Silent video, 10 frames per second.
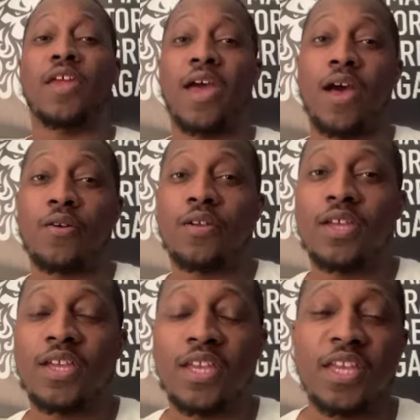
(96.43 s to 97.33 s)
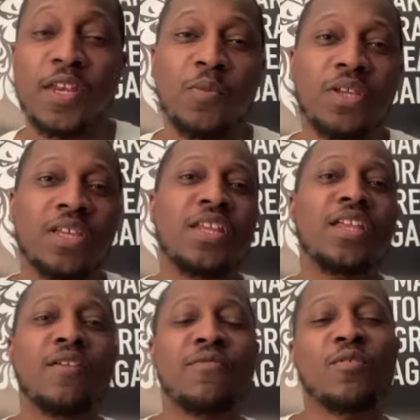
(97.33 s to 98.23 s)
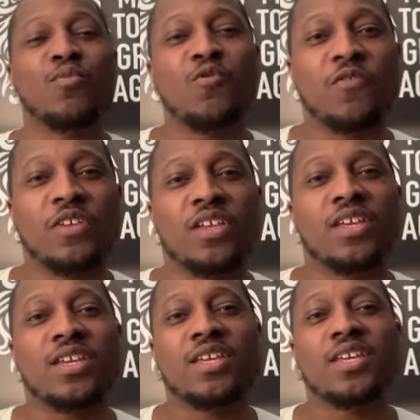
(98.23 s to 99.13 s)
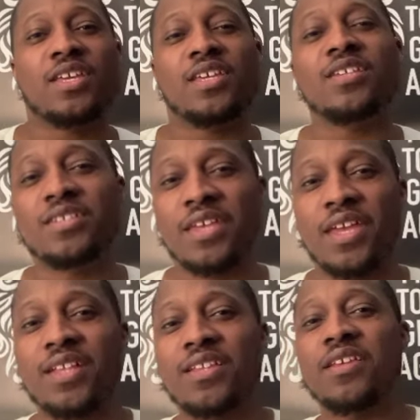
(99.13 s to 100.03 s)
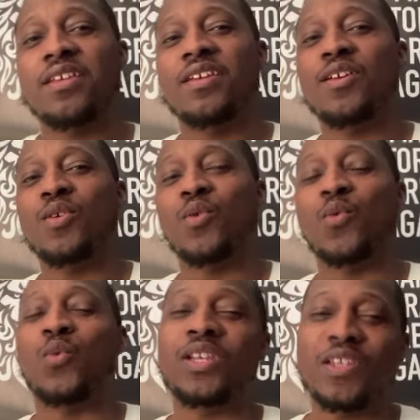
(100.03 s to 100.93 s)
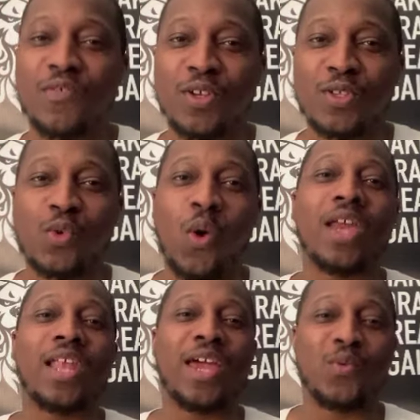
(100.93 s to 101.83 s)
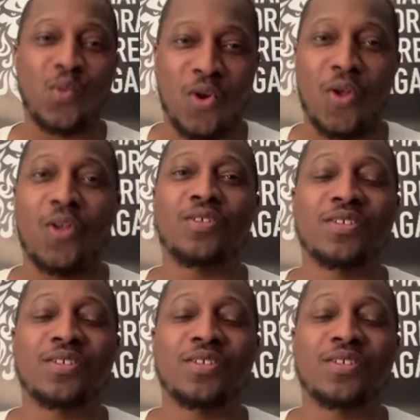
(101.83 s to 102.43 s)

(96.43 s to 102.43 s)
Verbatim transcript: Now, in the beginning of the movie, he said, We live in a twilight world.